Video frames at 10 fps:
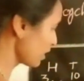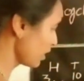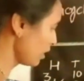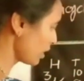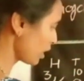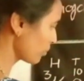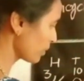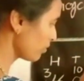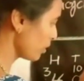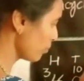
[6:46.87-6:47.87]
now I am
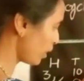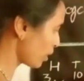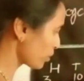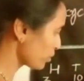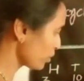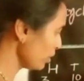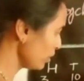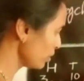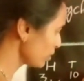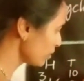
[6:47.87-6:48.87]
giving borrow to
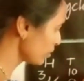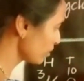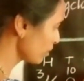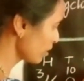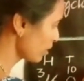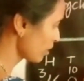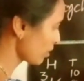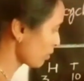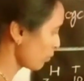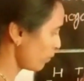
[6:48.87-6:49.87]

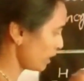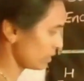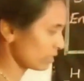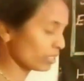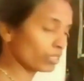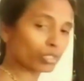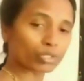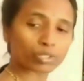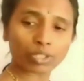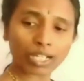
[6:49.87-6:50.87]
ones.
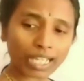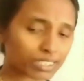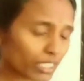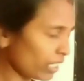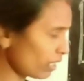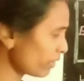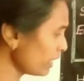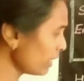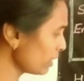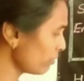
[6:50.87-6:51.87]
So as already
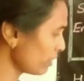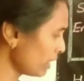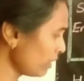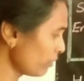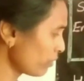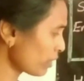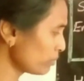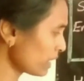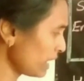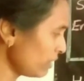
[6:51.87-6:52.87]
given, from
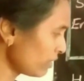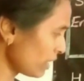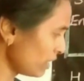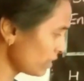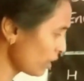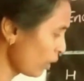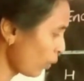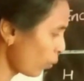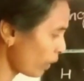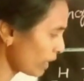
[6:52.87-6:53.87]
10 tens,
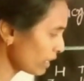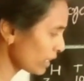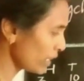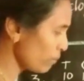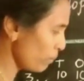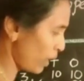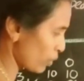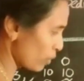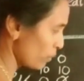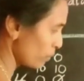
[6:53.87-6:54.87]
110 borrow
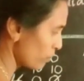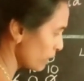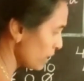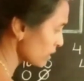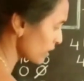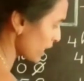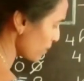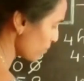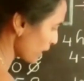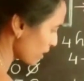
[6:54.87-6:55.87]
means 10
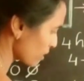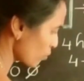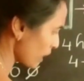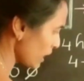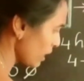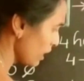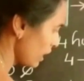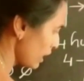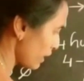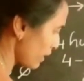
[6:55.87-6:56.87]
minus 1,
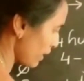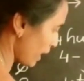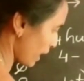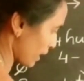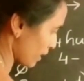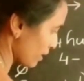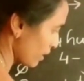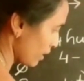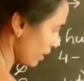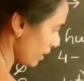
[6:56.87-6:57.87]
9.
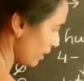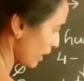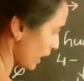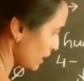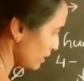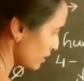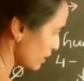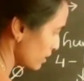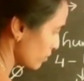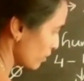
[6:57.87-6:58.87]
9 tens
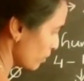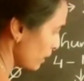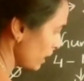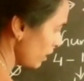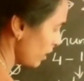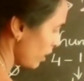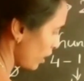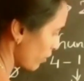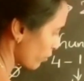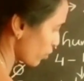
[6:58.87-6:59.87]
will be
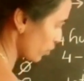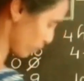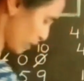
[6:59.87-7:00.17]
left over.